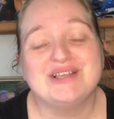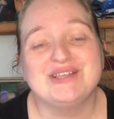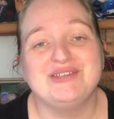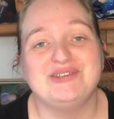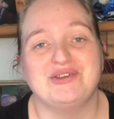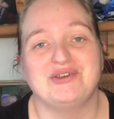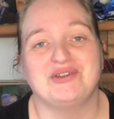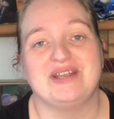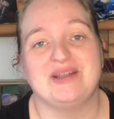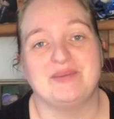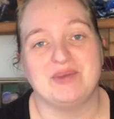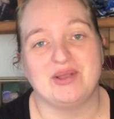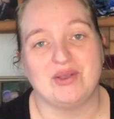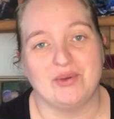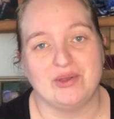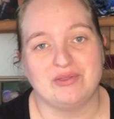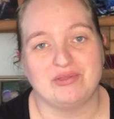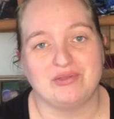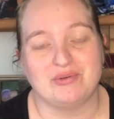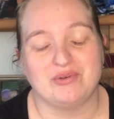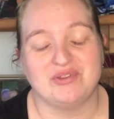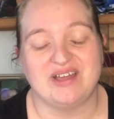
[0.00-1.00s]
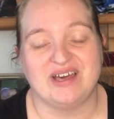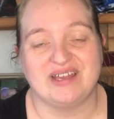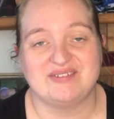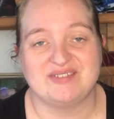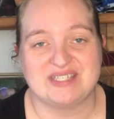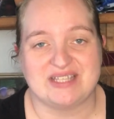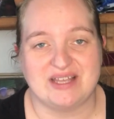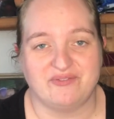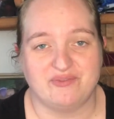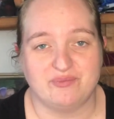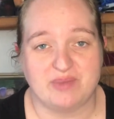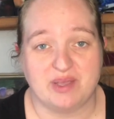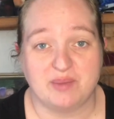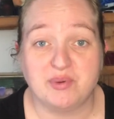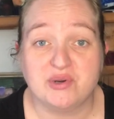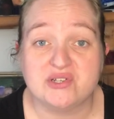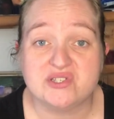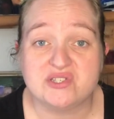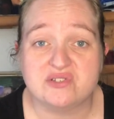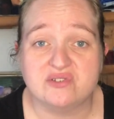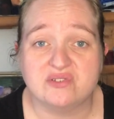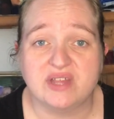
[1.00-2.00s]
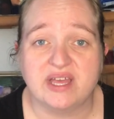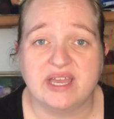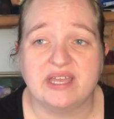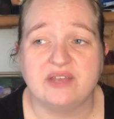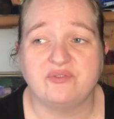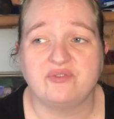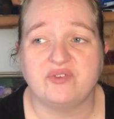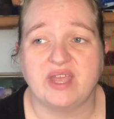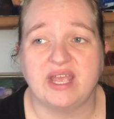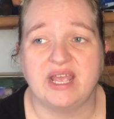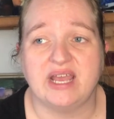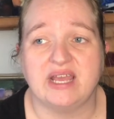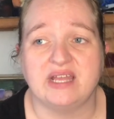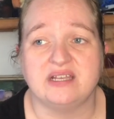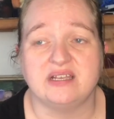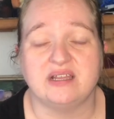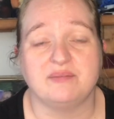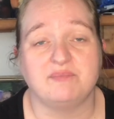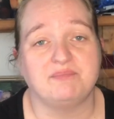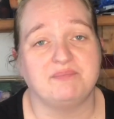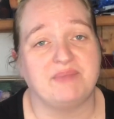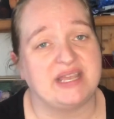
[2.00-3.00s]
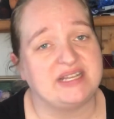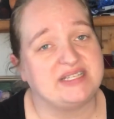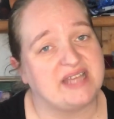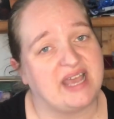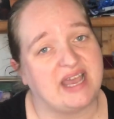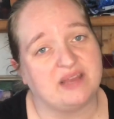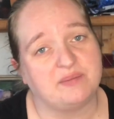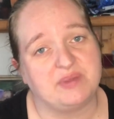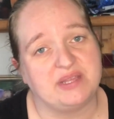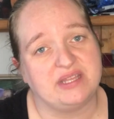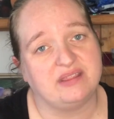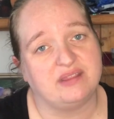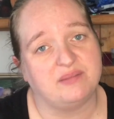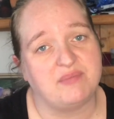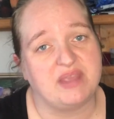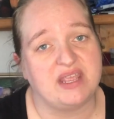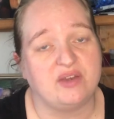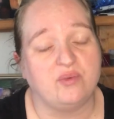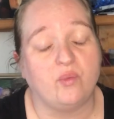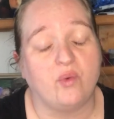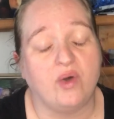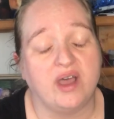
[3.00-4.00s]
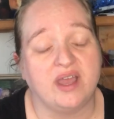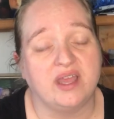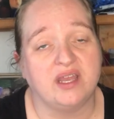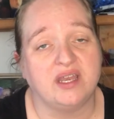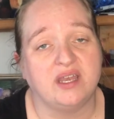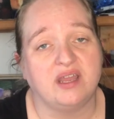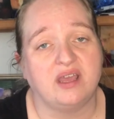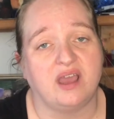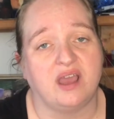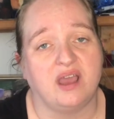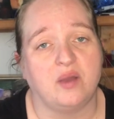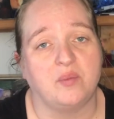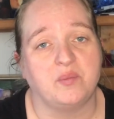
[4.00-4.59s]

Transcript: you know that I've been going through a lot of stuff in my personal life, and my dad being the main one,